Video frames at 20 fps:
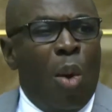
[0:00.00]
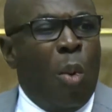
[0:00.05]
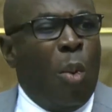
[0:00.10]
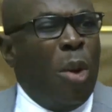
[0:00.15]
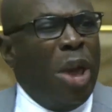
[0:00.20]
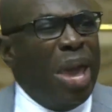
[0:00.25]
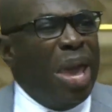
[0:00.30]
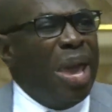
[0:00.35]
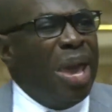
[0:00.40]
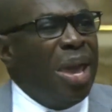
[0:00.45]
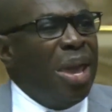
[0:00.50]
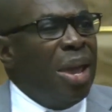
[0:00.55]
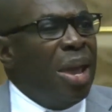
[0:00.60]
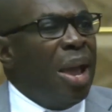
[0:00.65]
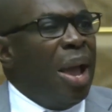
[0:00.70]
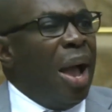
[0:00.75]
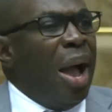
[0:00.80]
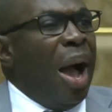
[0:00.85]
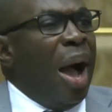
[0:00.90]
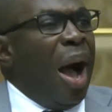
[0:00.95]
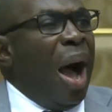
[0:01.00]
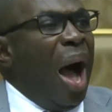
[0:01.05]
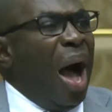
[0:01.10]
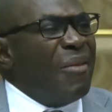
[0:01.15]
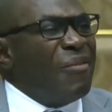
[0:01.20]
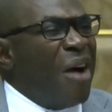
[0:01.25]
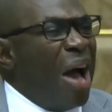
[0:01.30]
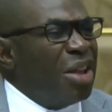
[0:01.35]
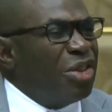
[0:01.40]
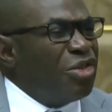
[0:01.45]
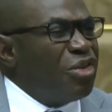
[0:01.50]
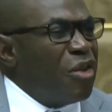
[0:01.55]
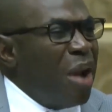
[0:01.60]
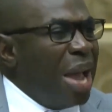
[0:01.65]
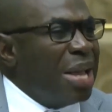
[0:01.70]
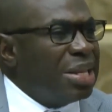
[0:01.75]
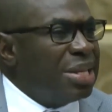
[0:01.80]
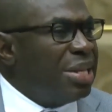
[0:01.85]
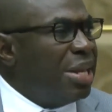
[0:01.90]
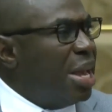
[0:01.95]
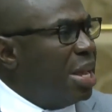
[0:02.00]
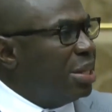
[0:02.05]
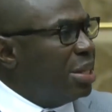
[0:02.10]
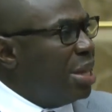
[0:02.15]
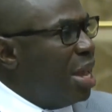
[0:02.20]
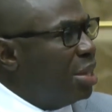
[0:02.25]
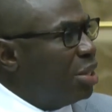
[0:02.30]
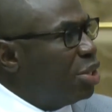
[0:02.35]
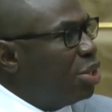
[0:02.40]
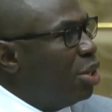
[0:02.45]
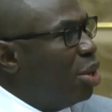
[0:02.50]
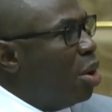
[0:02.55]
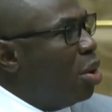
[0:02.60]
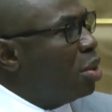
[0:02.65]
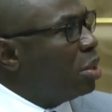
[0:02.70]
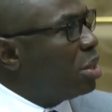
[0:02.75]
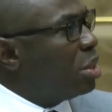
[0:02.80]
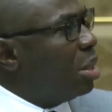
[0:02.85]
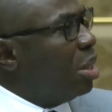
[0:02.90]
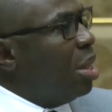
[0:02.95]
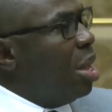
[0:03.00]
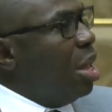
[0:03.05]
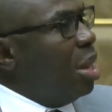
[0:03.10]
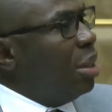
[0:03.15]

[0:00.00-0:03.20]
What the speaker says: We have addressed these issues.